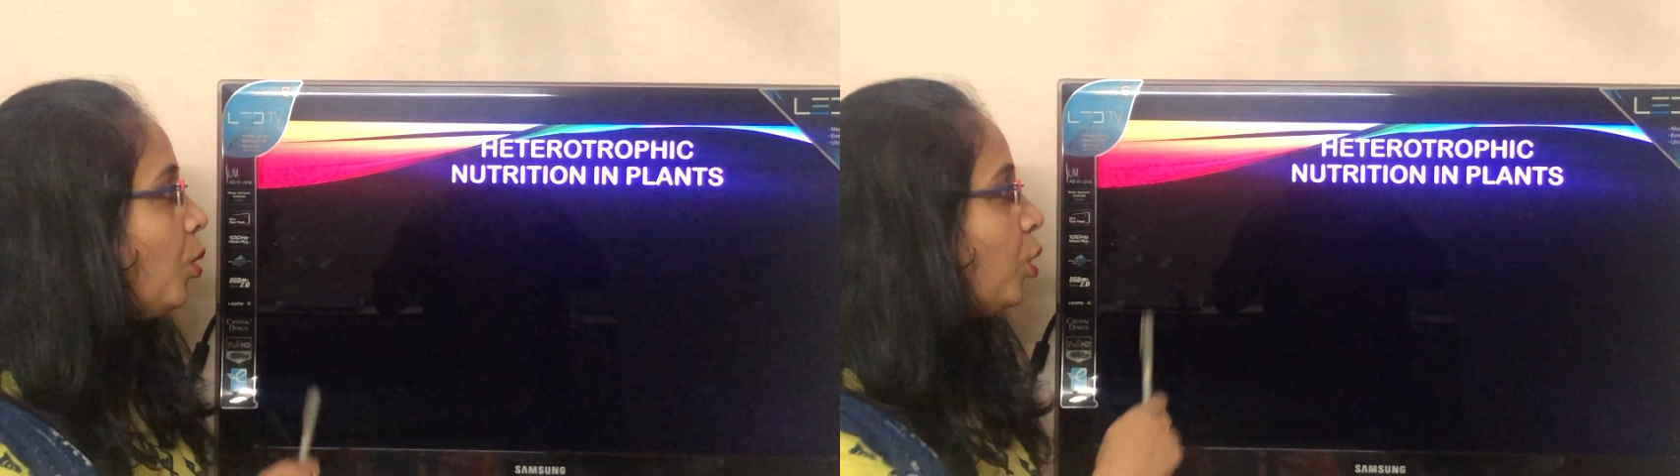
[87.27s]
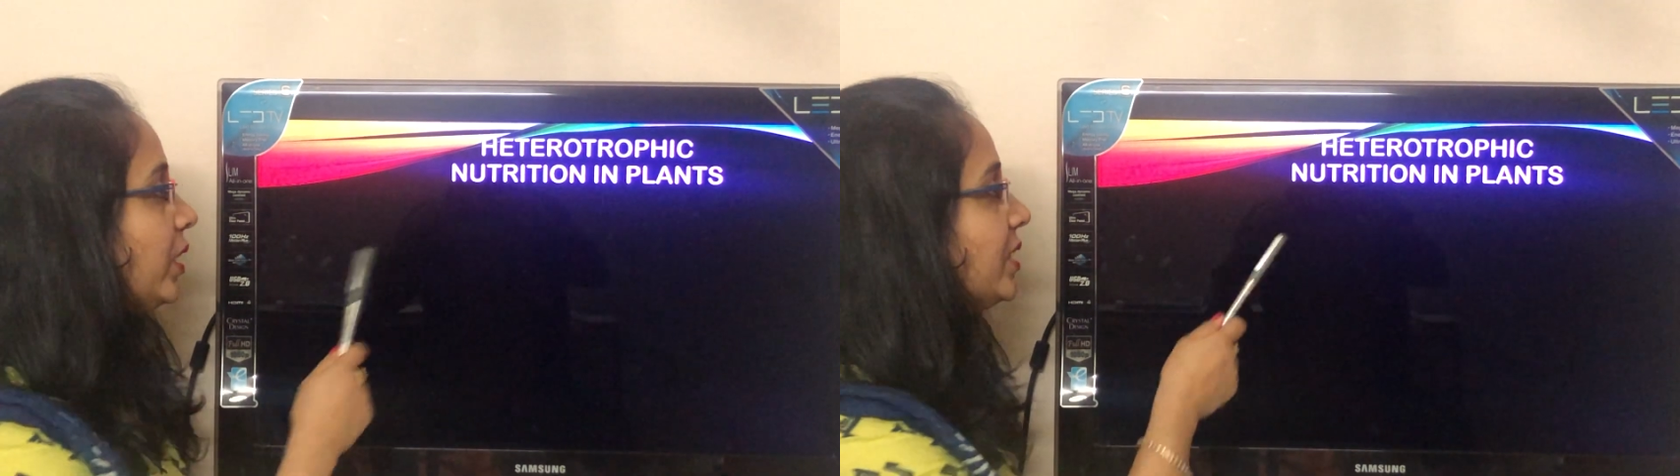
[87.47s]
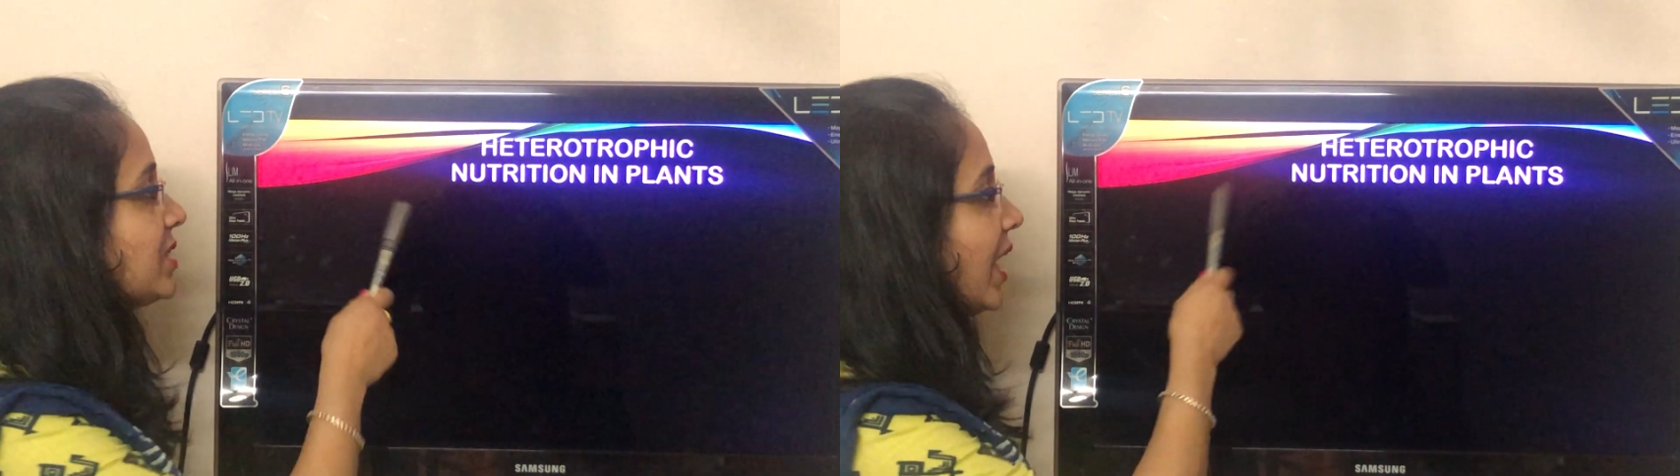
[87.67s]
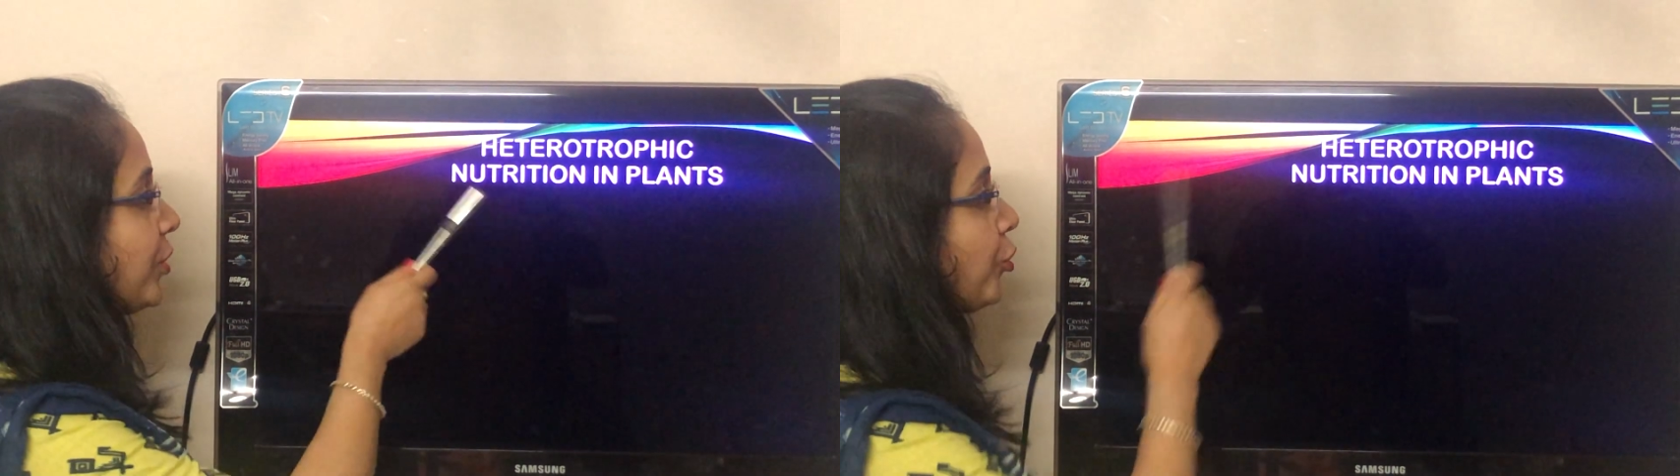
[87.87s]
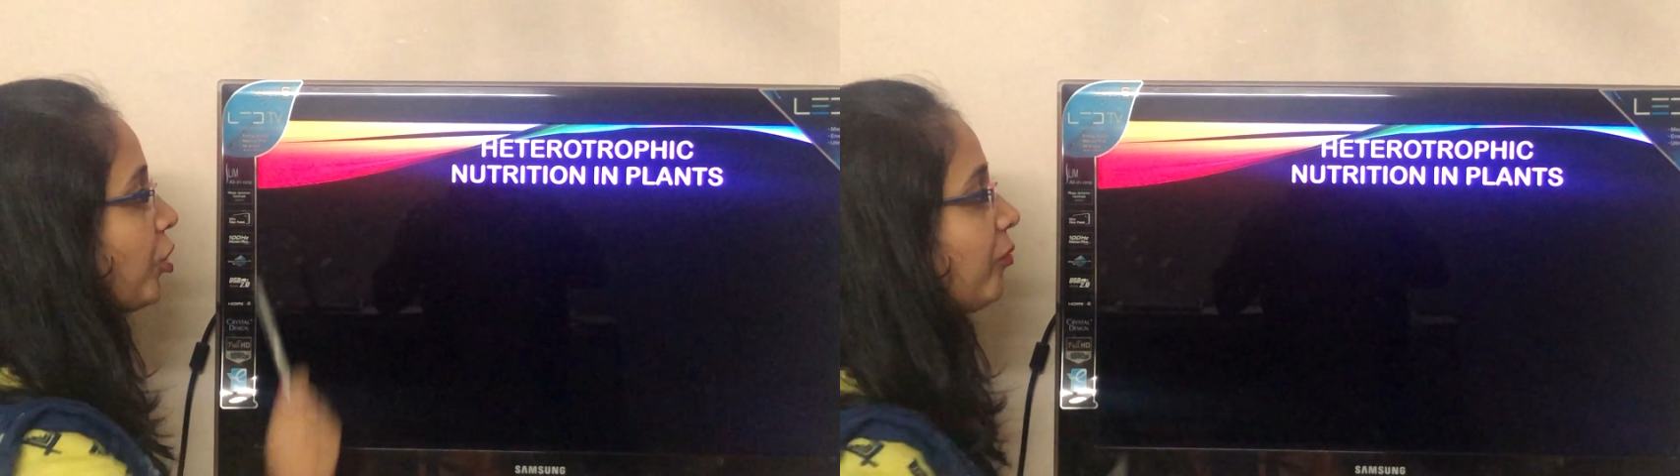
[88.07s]
mode is
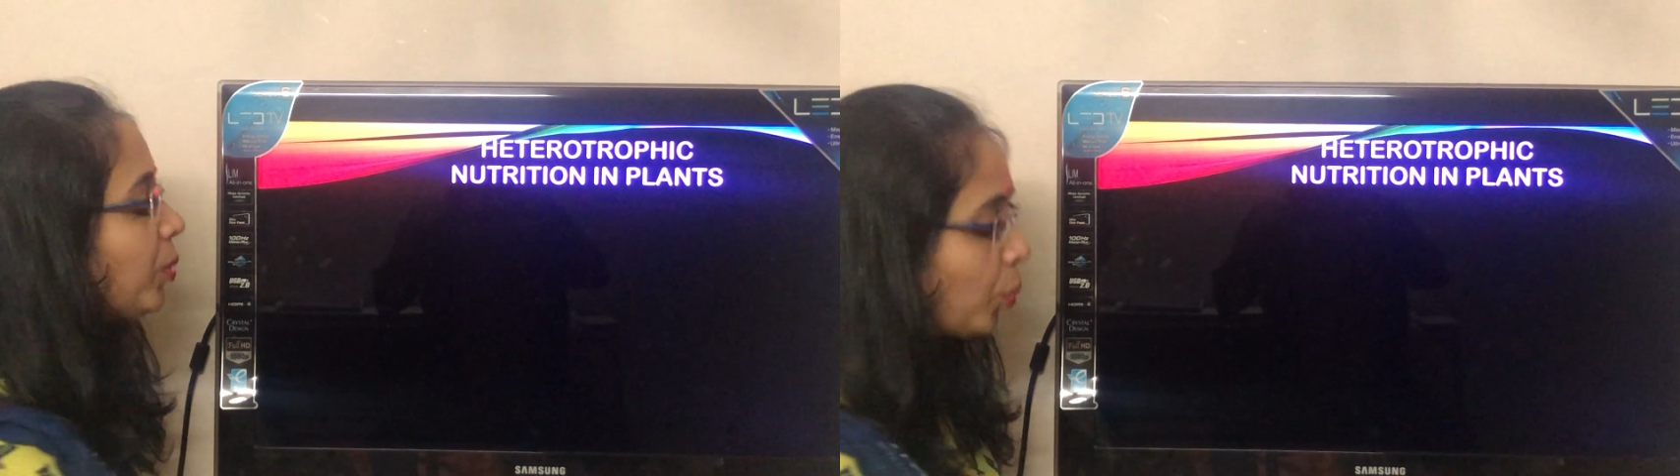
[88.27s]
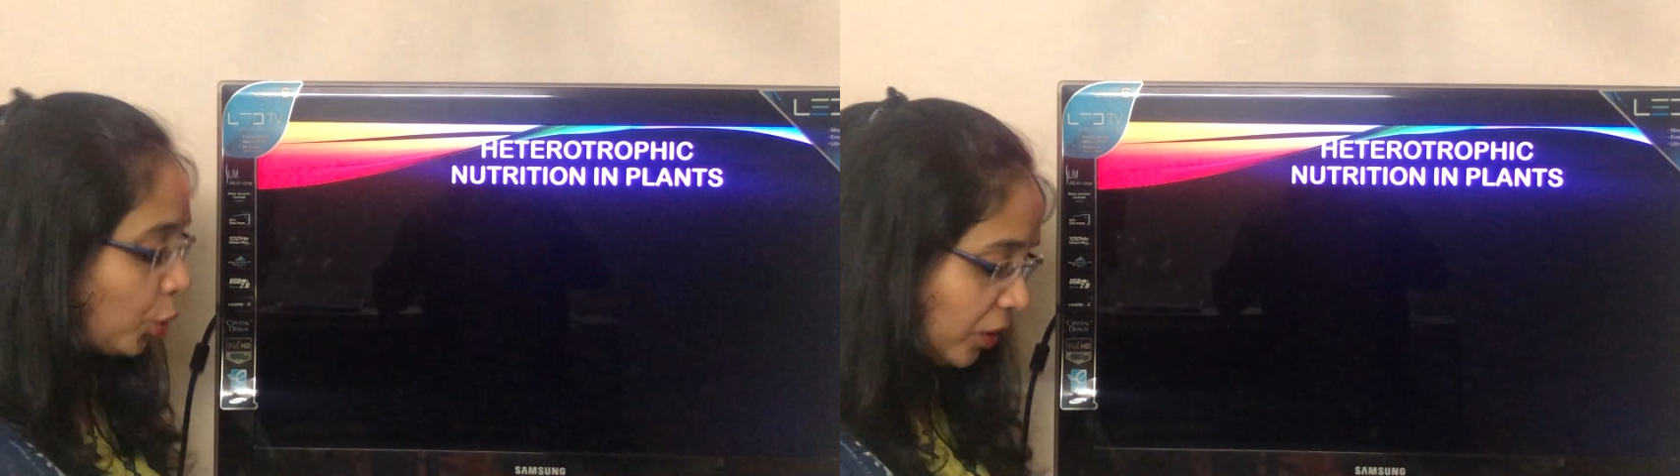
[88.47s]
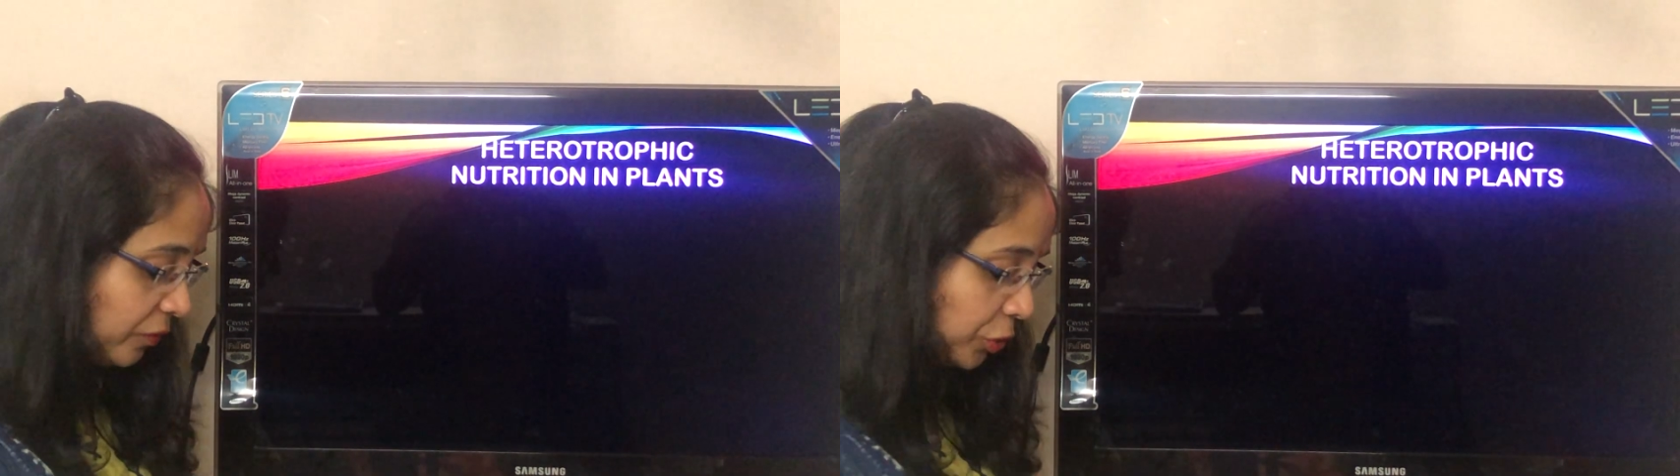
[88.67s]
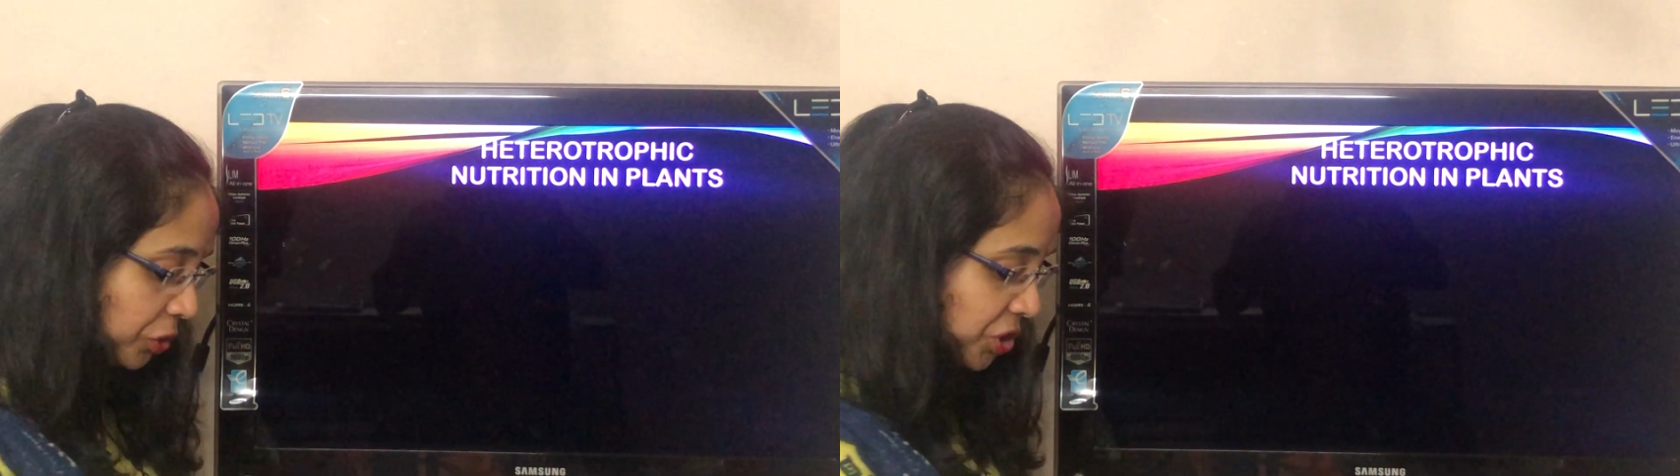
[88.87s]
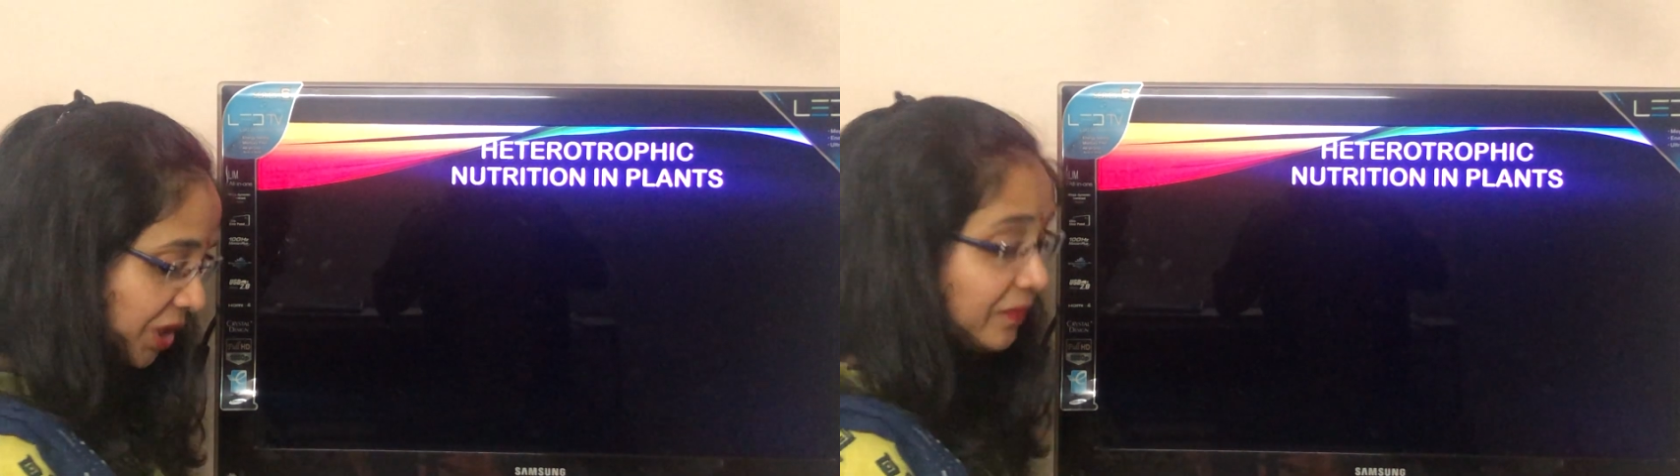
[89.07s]
heterotrophic mode of nutrition,